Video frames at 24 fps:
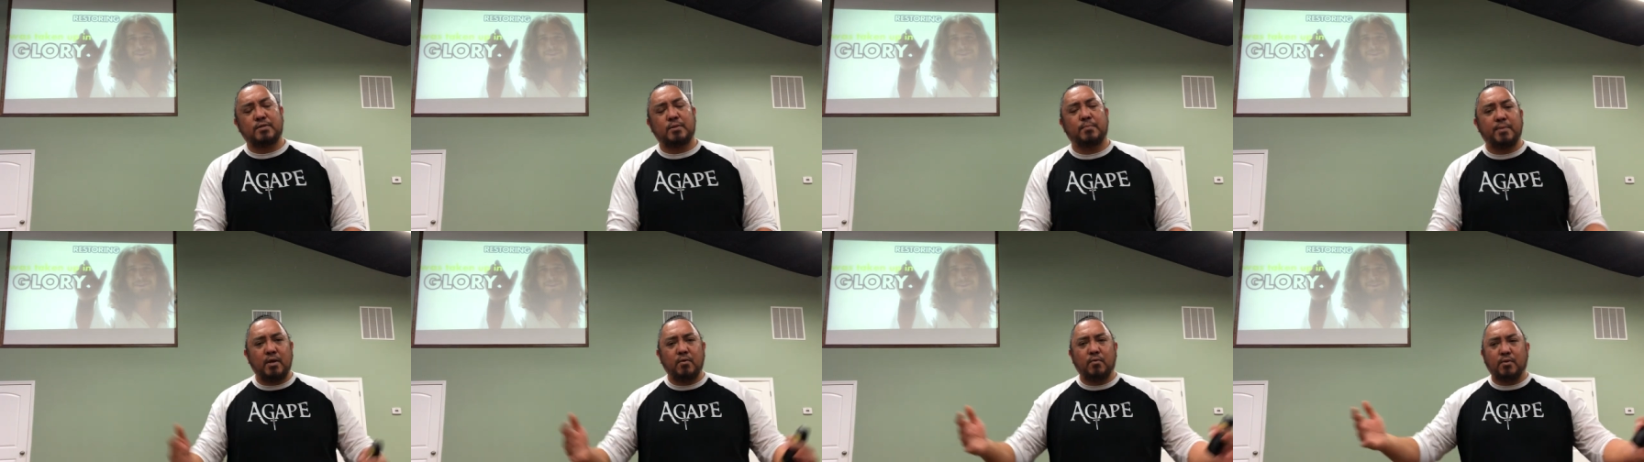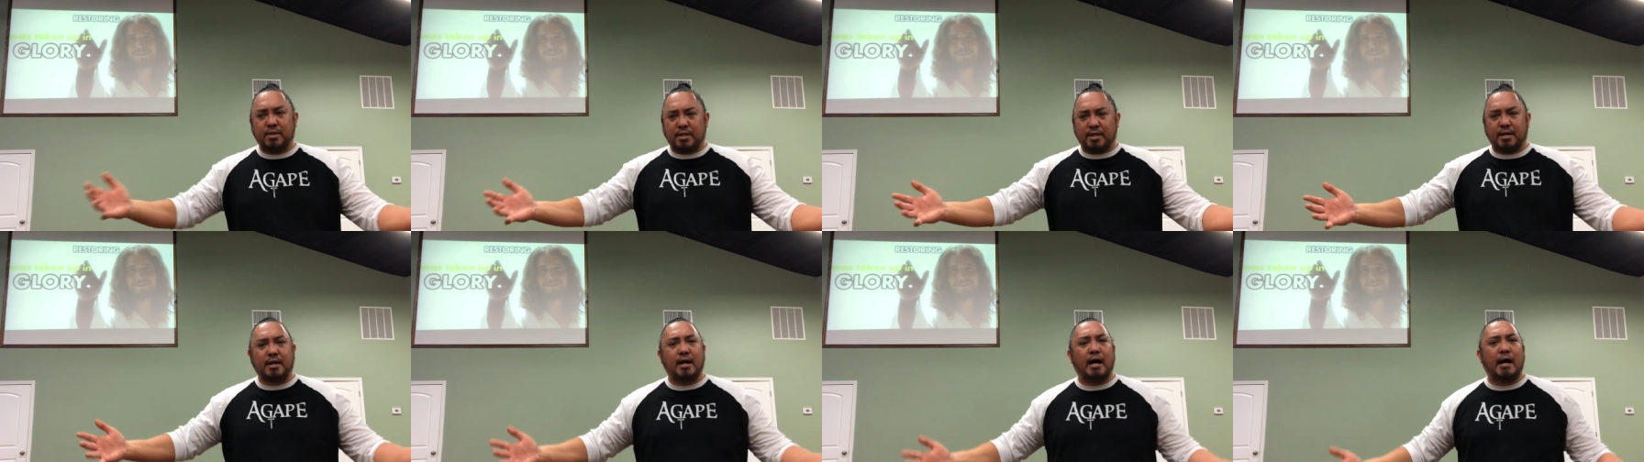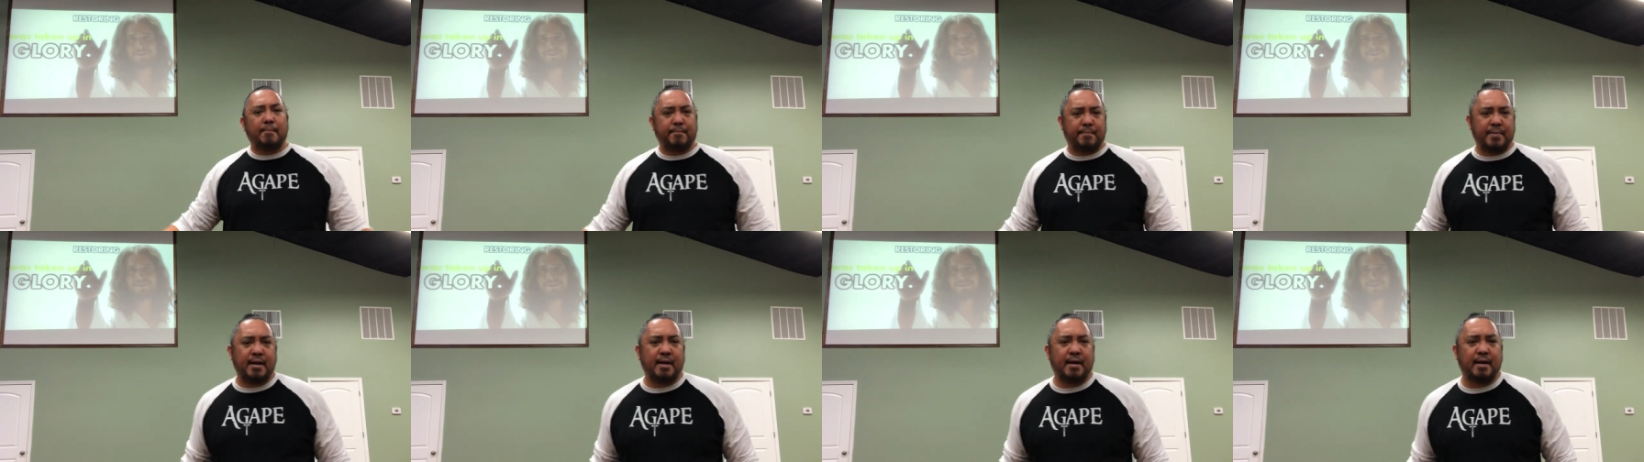to be with
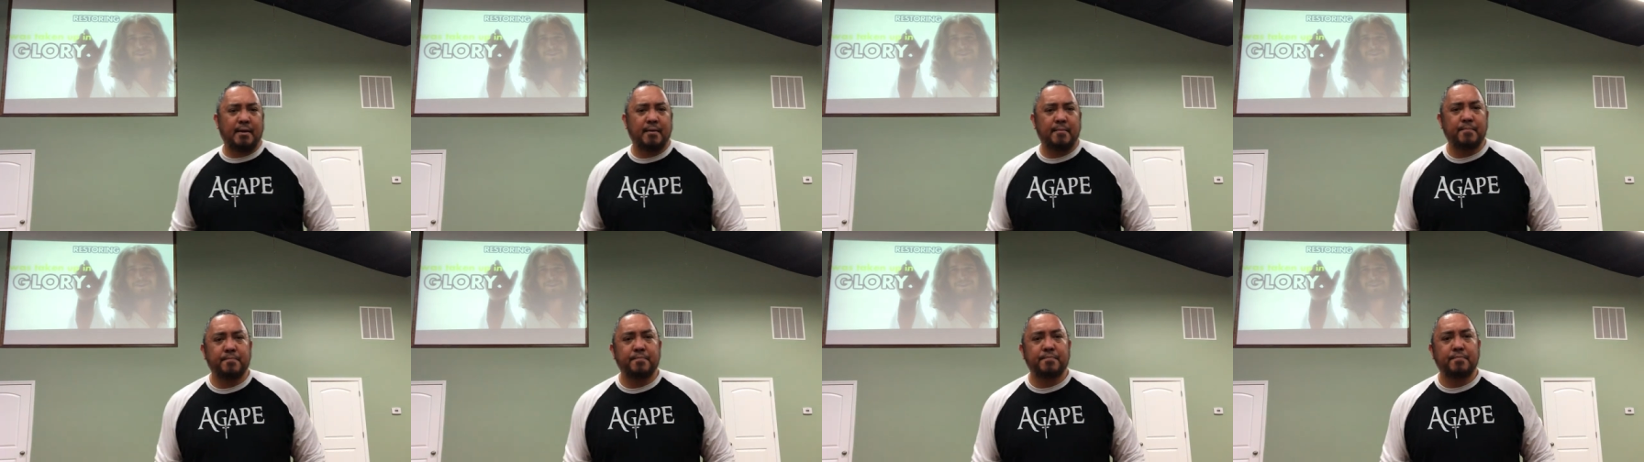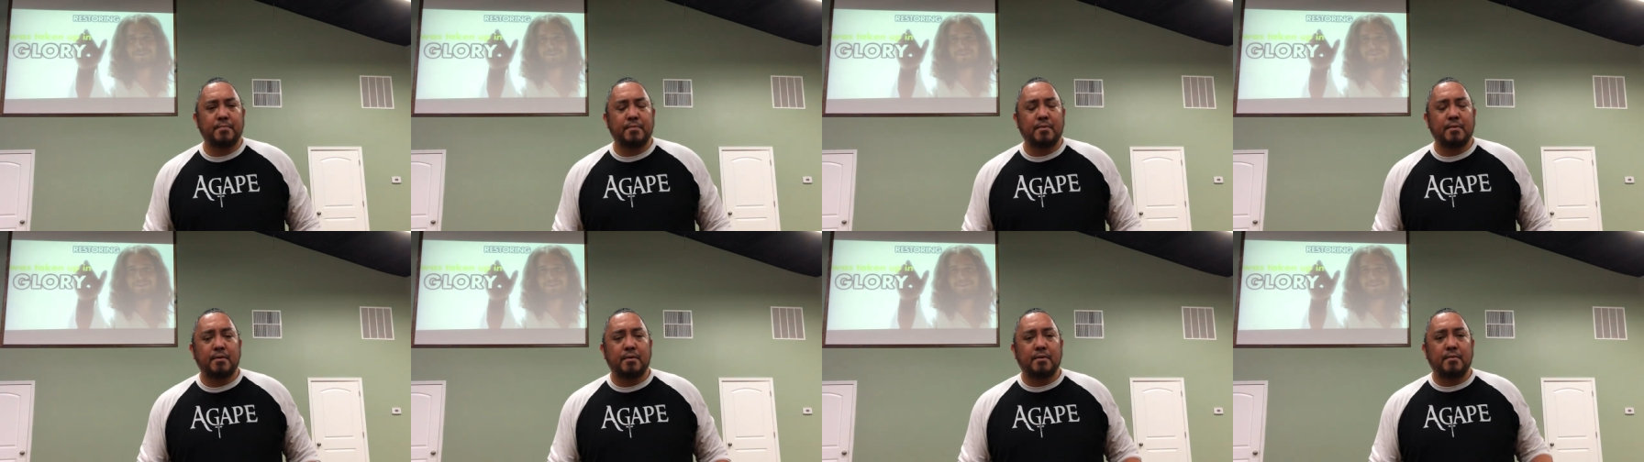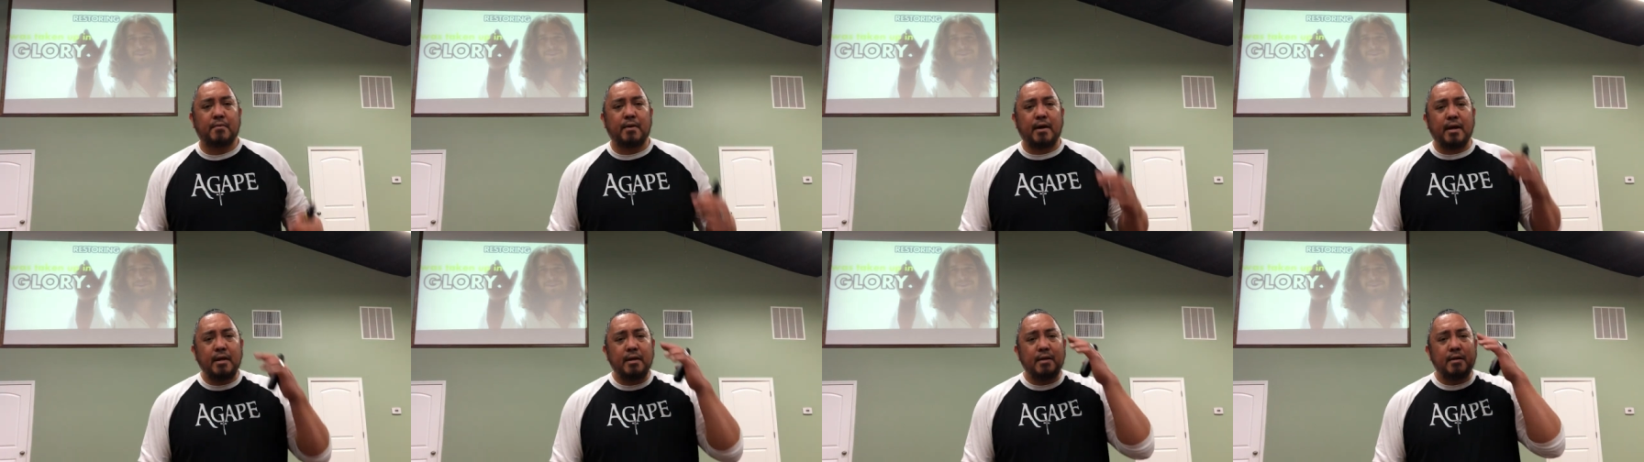agape,
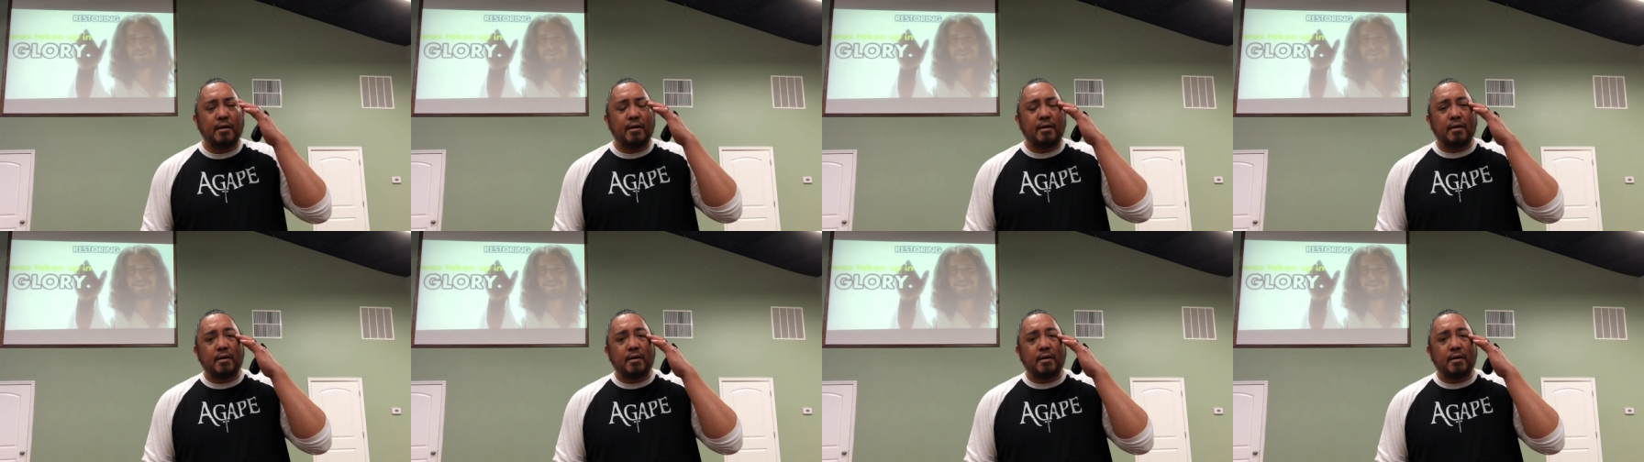right?